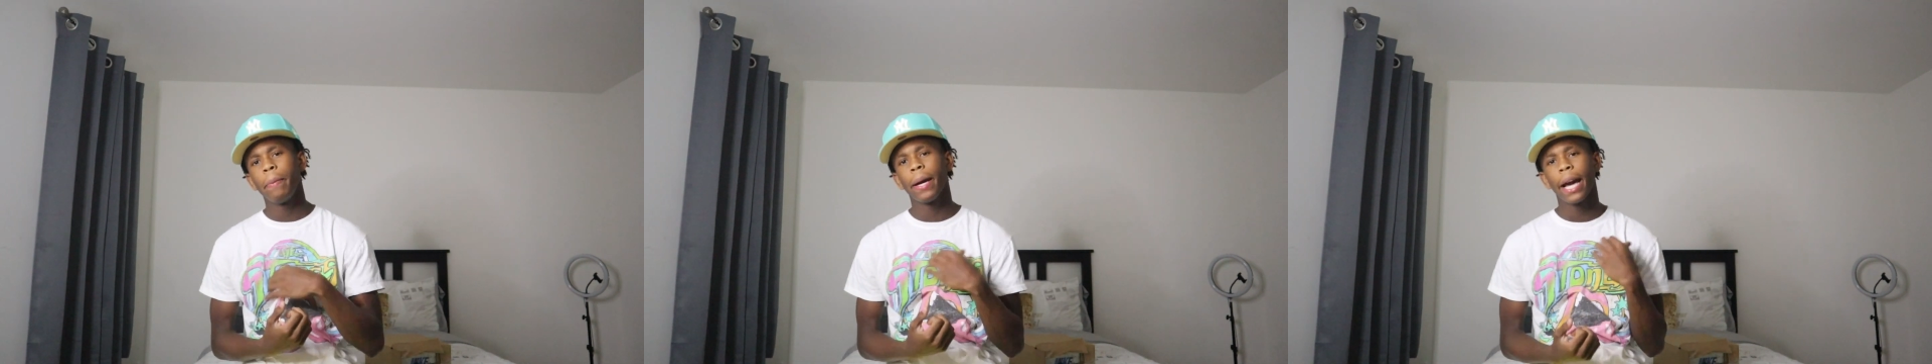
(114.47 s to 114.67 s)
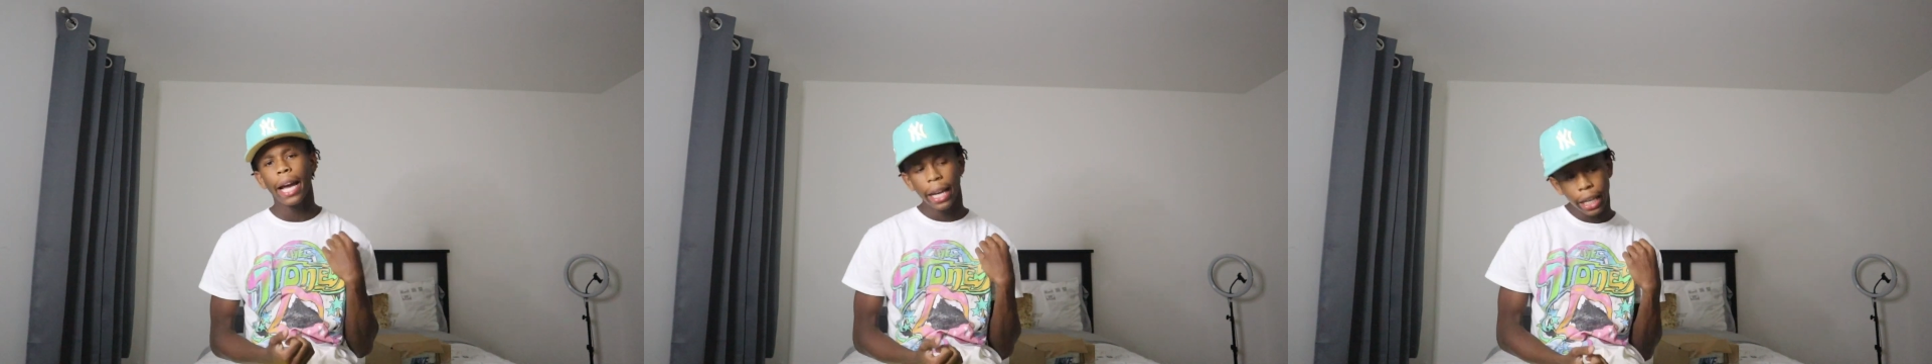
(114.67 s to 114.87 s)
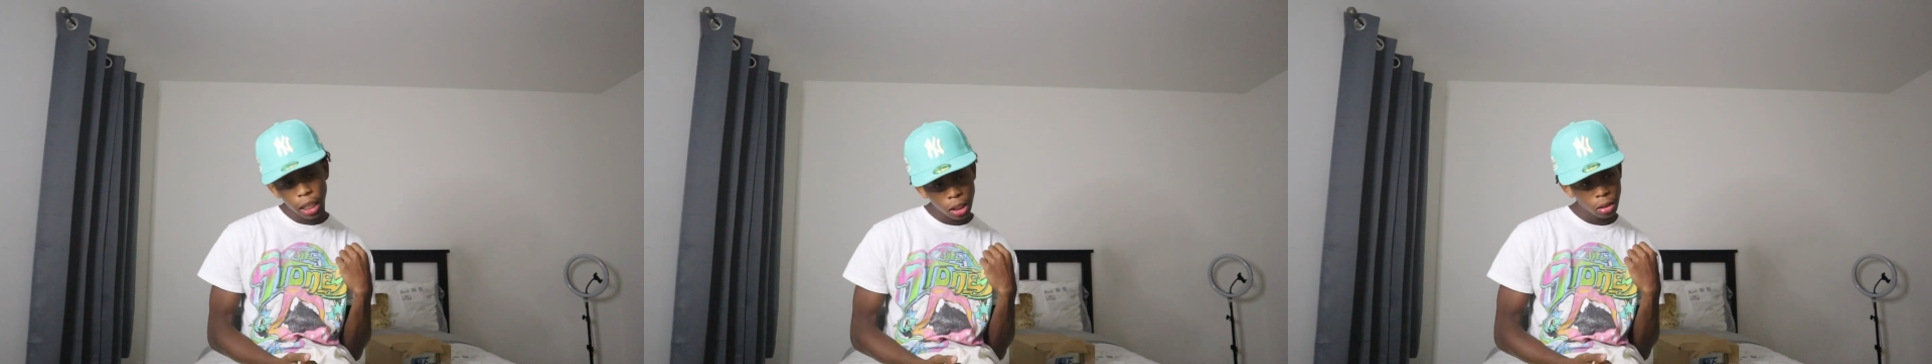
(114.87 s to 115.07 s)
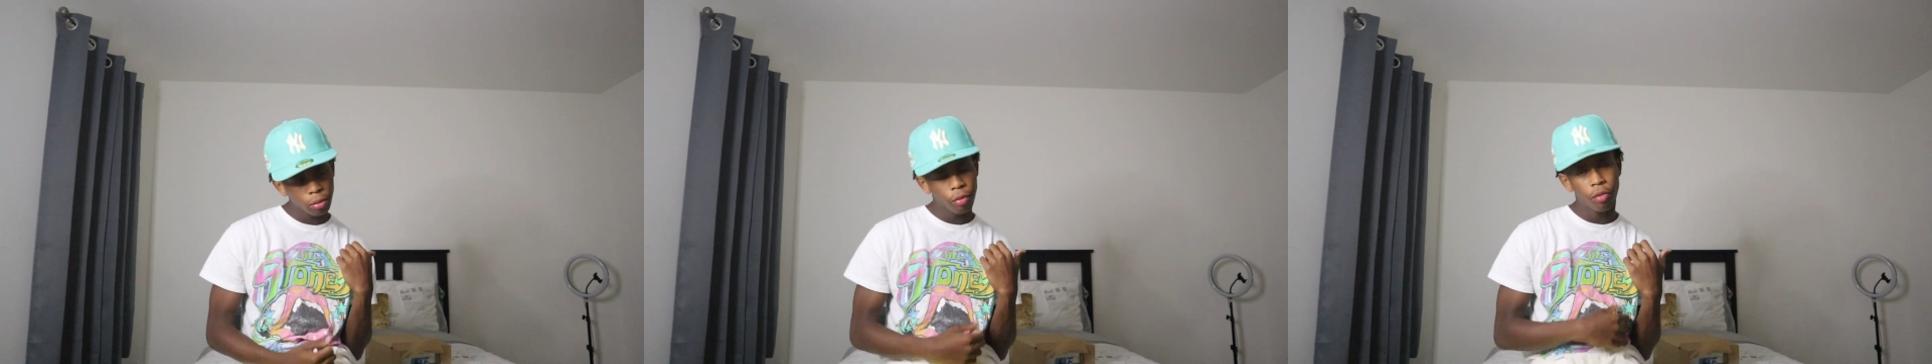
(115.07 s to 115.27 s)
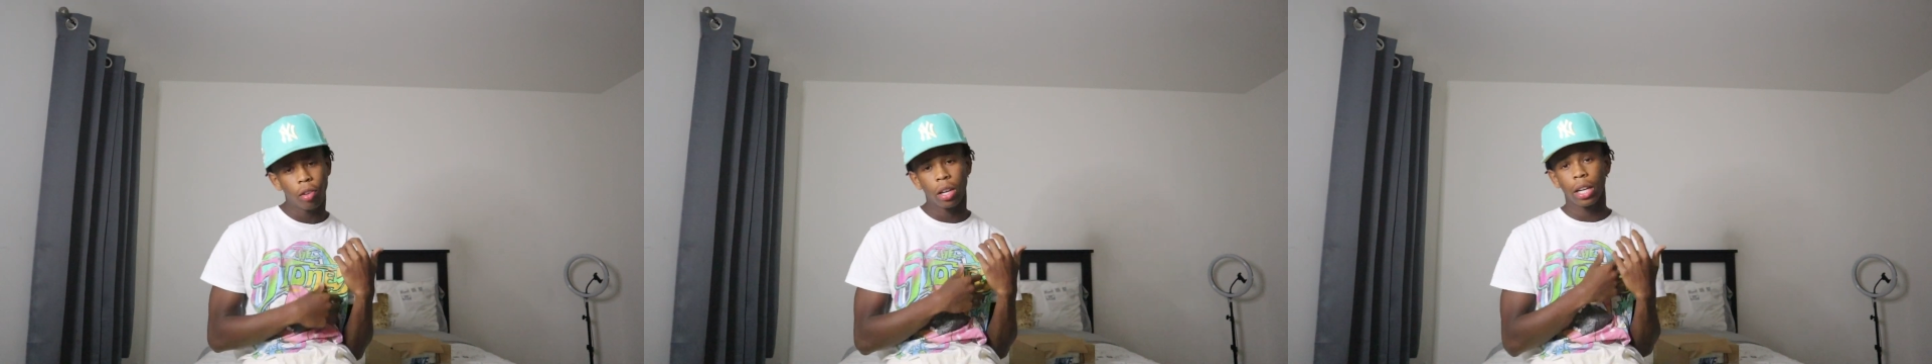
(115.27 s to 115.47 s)
package
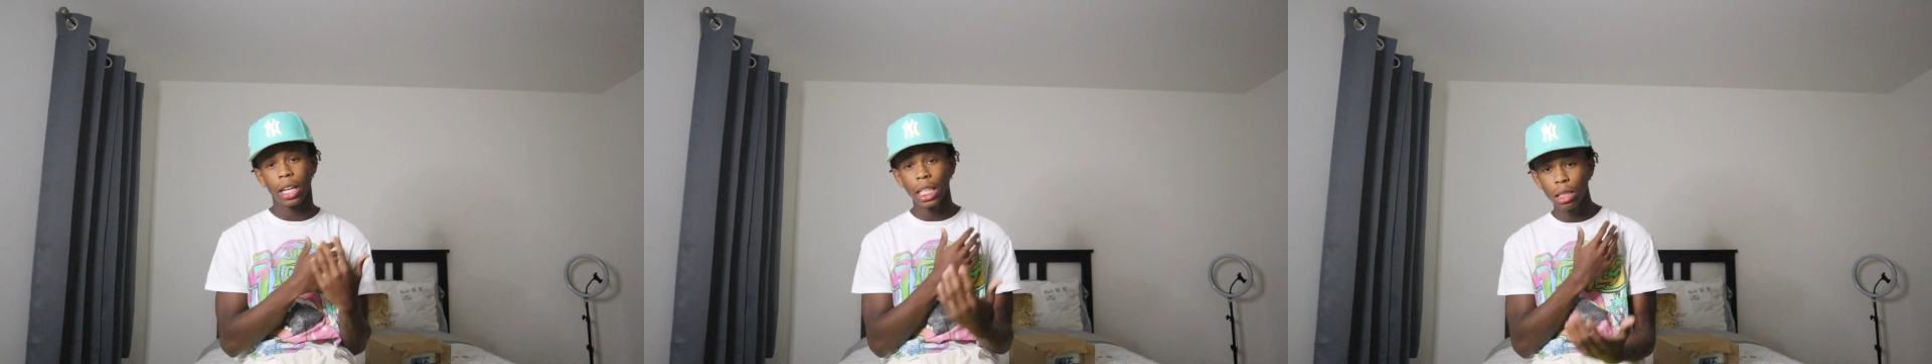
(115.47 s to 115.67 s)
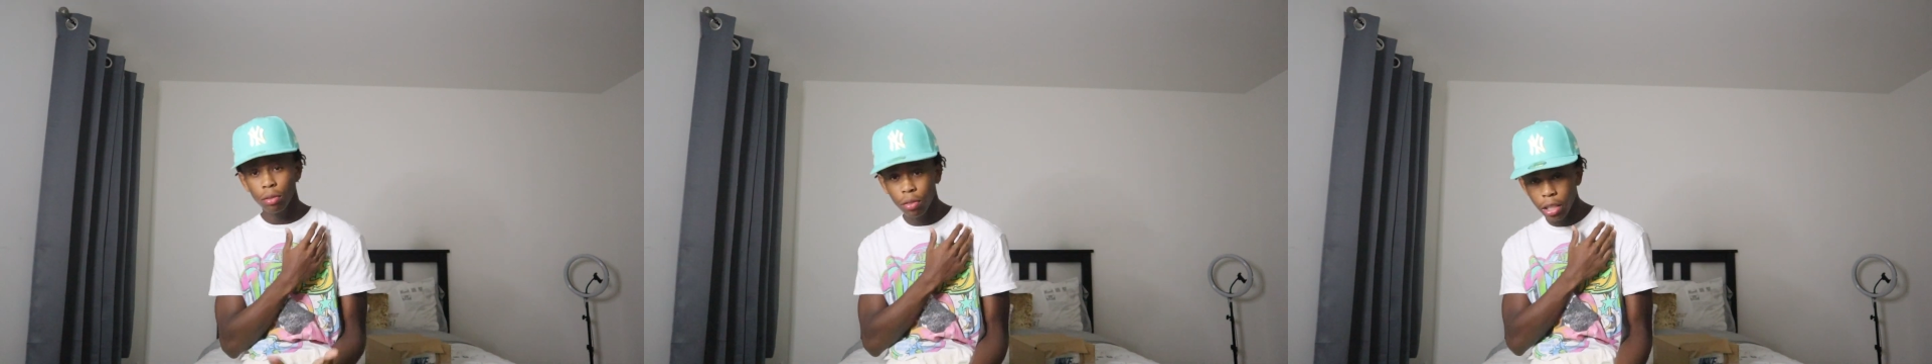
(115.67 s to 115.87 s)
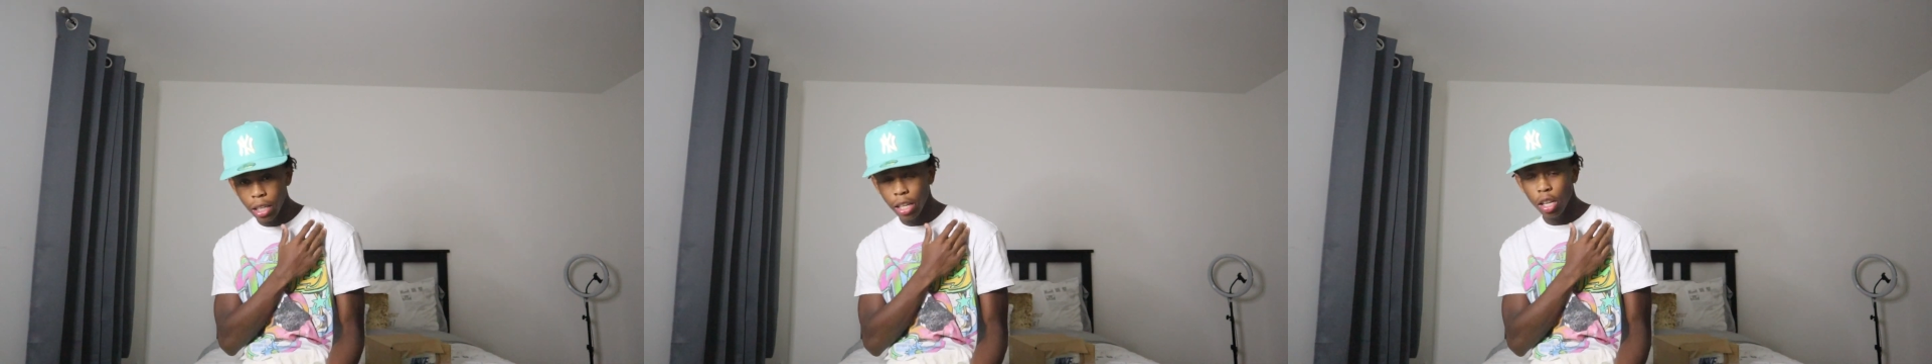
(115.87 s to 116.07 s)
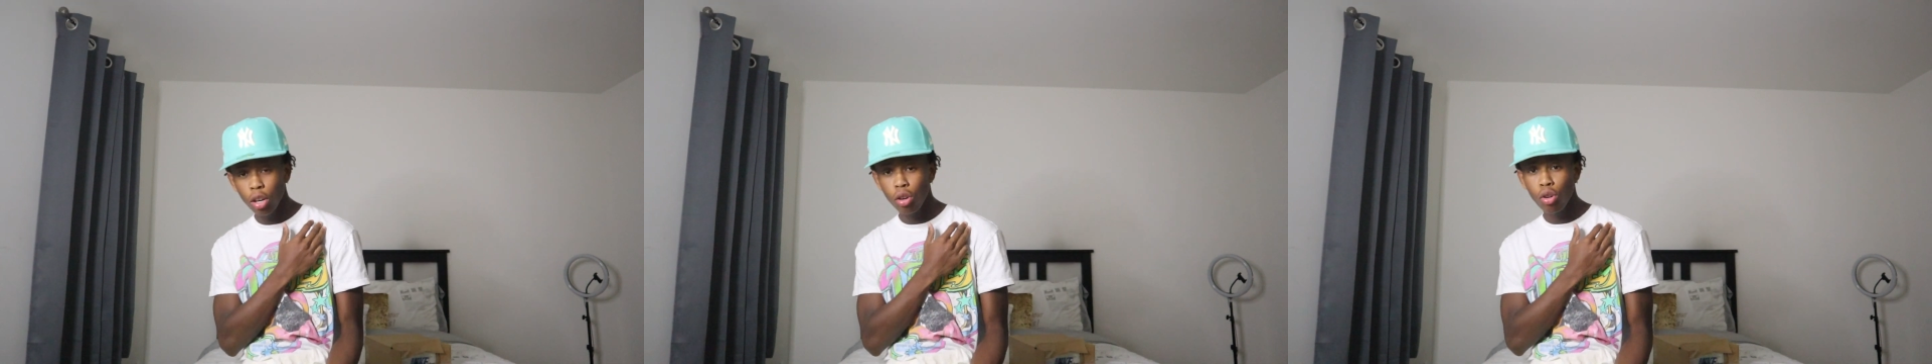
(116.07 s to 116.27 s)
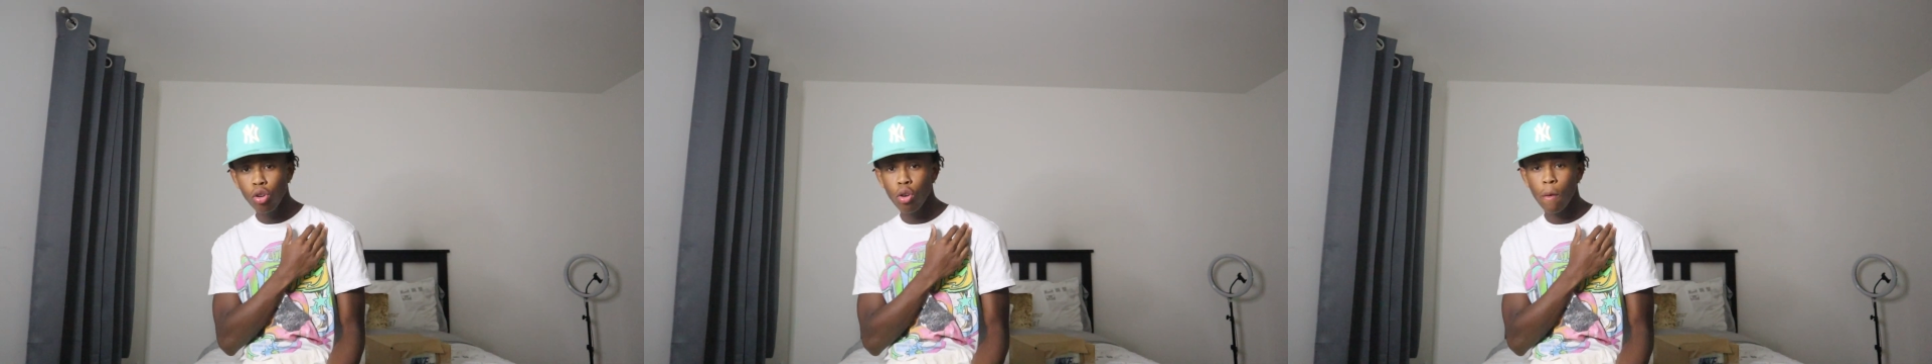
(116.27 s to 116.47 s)
for this
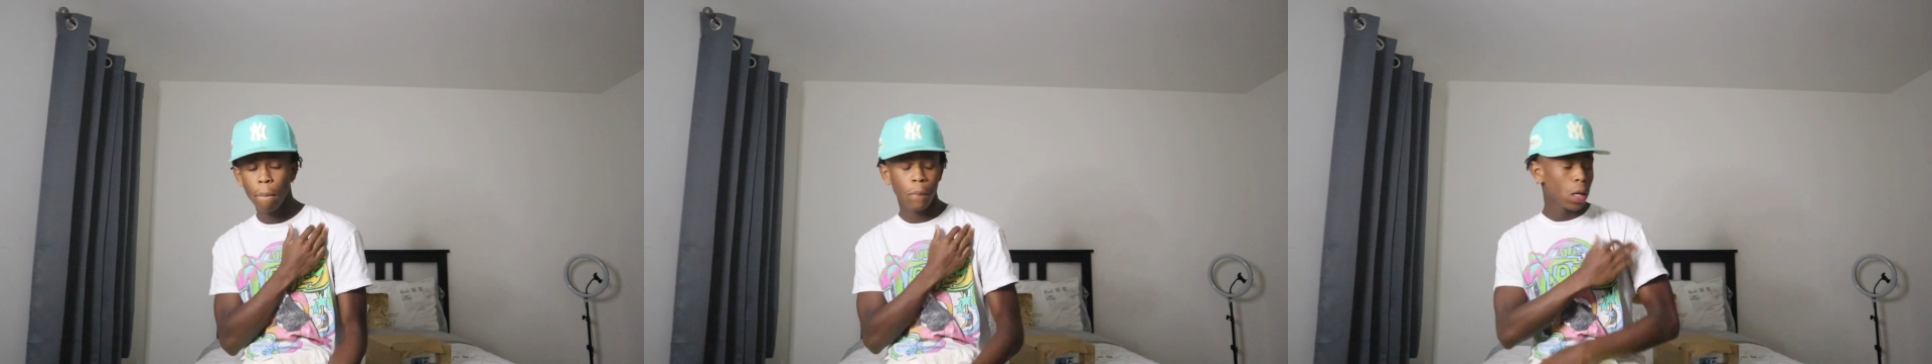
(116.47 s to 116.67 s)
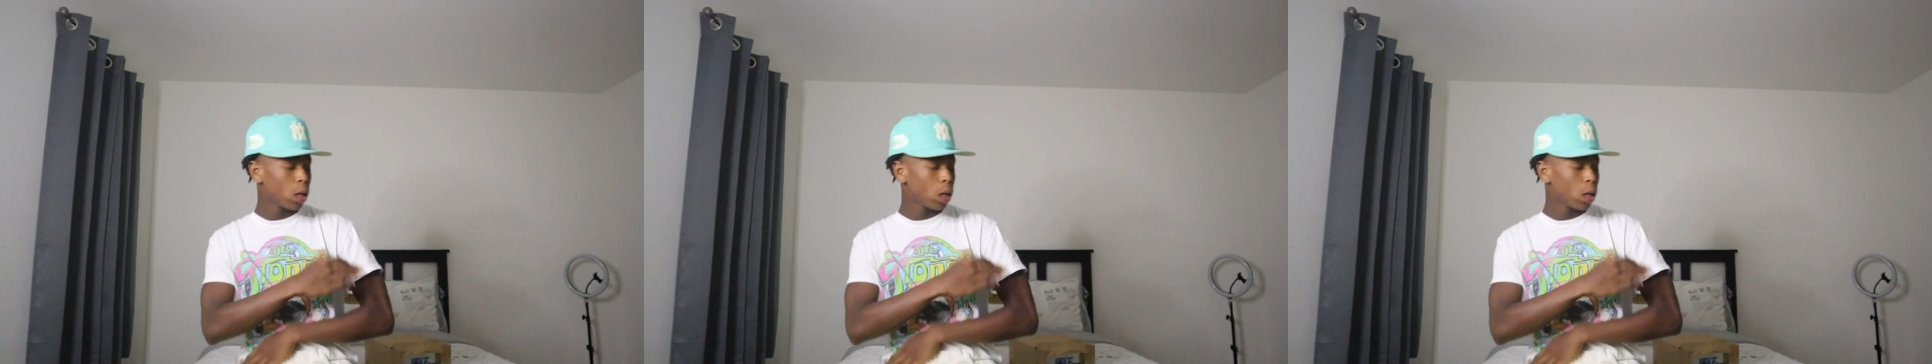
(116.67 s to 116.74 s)
video.